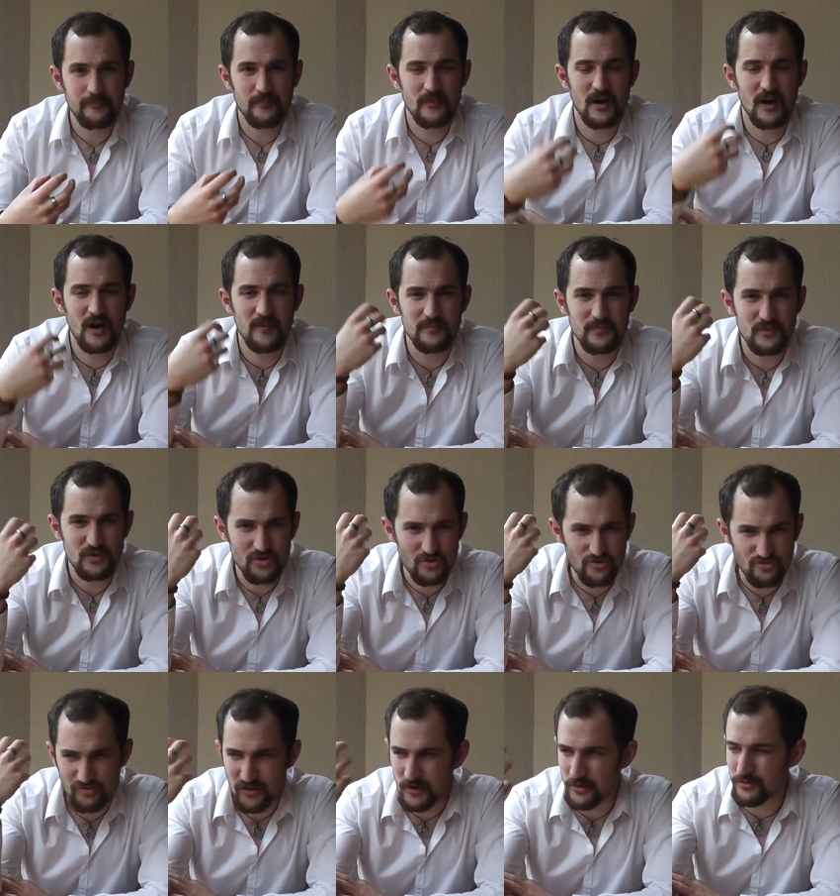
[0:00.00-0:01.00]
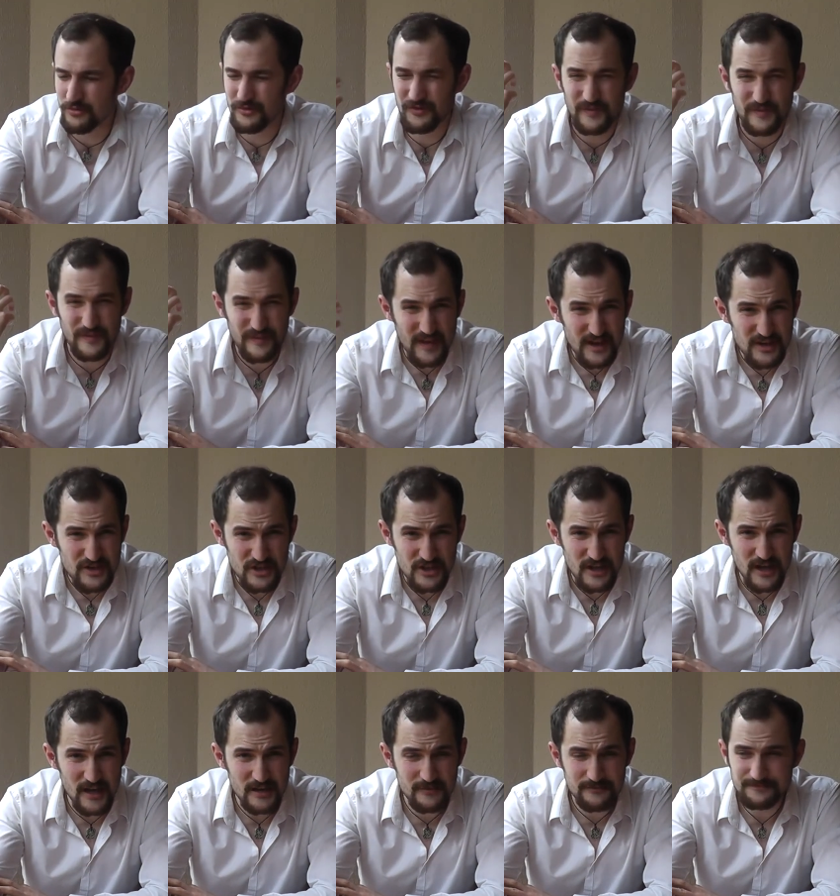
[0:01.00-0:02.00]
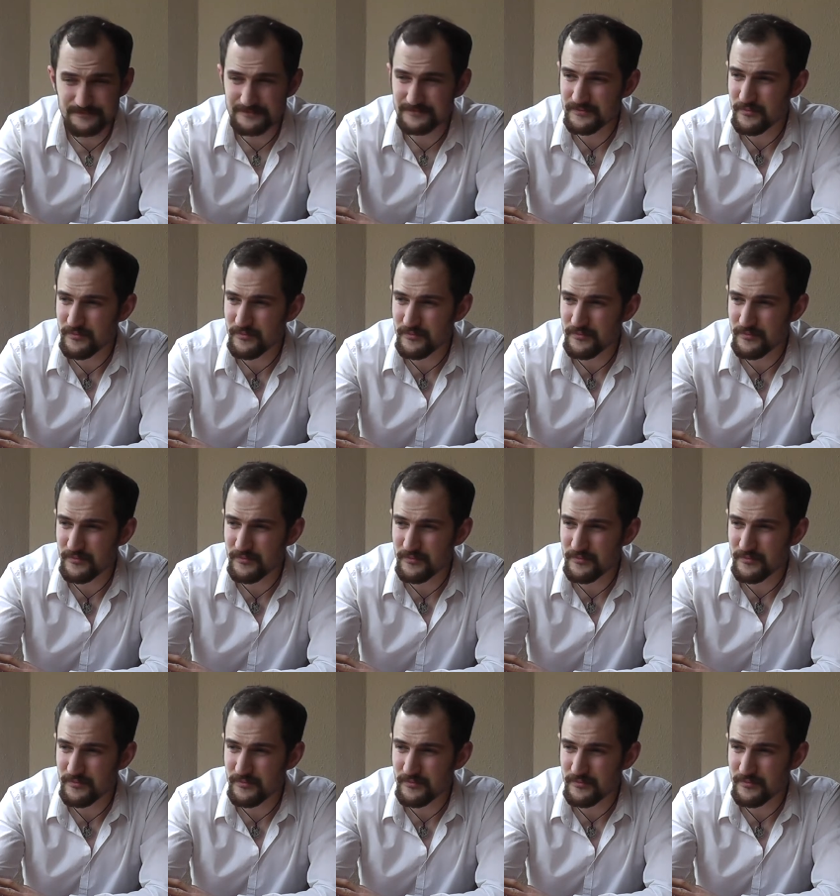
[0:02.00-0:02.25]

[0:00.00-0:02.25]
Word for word: um, grilled fish again.